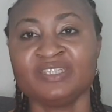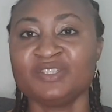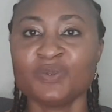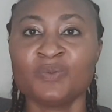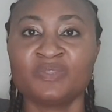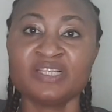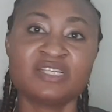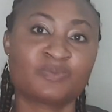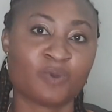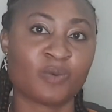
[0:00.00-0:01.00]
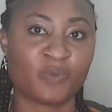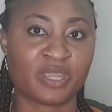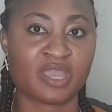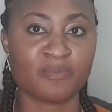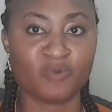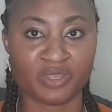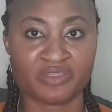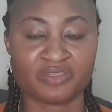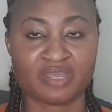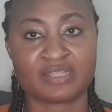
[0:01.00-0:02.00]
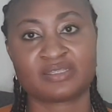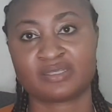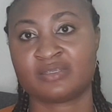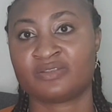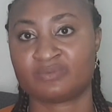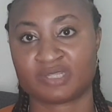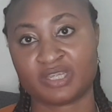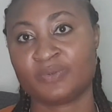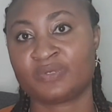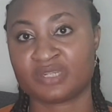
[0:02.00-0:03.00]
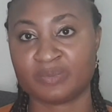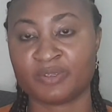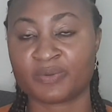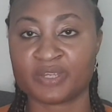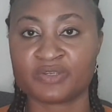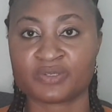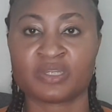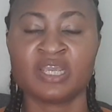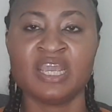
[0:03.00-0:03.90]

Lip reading: So this is what we came with. That's the skilled immigration.